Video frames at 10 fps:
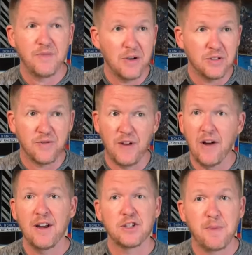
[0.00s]
It was
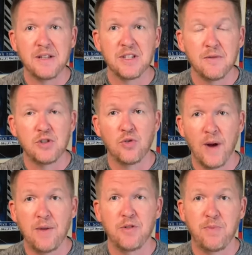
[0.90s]
very expensive to
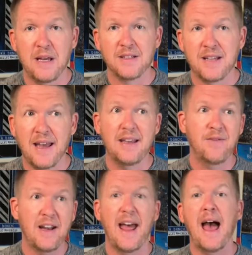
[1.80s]
grade with P S A
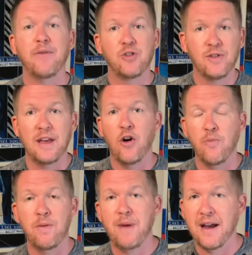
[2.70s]
even after they
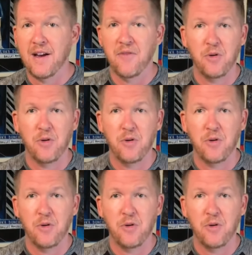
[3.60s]
opened back up.